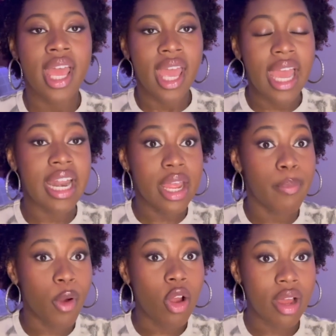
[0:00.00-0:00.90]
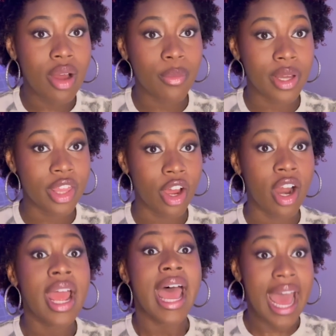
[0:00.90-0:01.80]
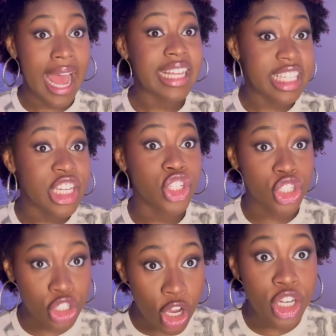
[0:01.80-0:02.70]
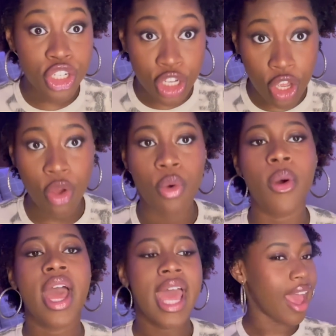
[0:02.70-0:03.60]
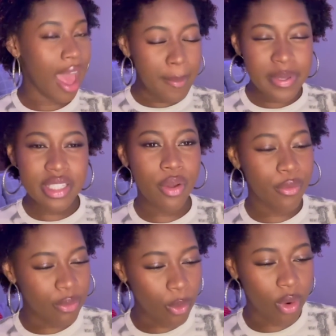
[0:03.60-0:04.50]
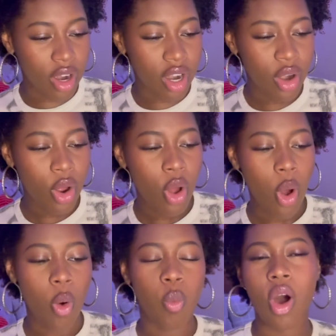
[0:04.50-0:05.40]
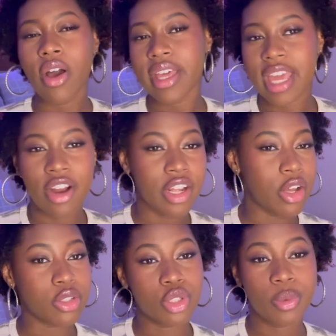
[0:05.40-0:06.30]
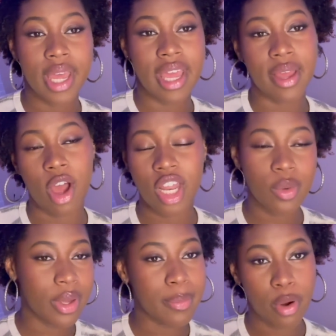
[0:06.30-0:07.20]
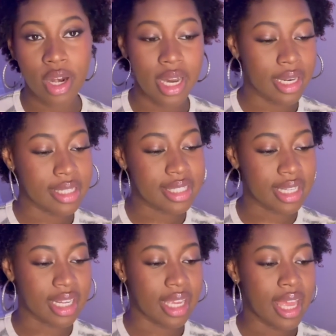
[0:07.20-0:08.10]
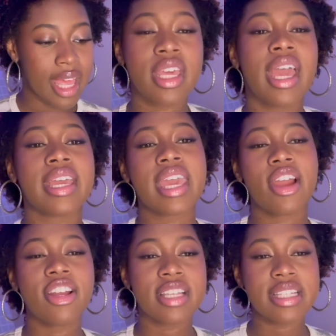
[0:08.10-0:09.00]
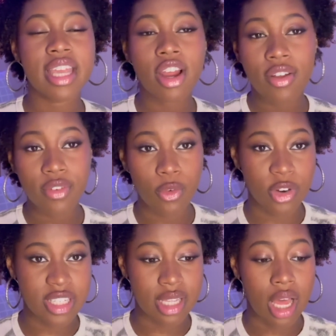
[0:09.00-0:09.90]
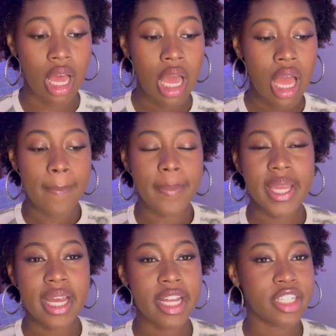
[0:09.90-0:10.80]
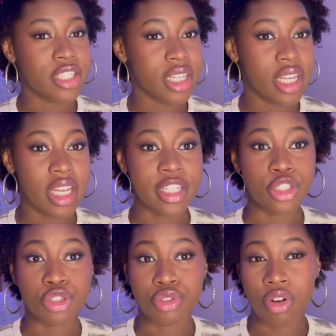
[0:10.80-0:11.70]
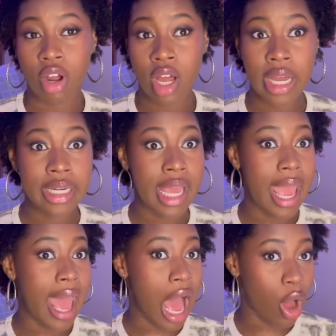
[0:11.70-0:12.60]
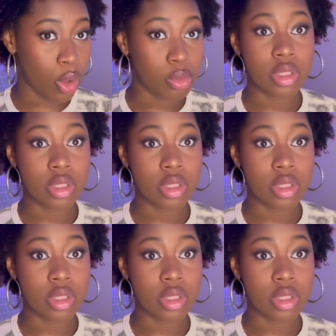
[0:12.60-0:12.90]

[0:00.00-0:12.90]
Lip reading: And he broke up with her, as he should do. Episode 4, Walt and Carrie go to a Halloween party in the city. And Carrie takes care of Larissa because she is drugged out.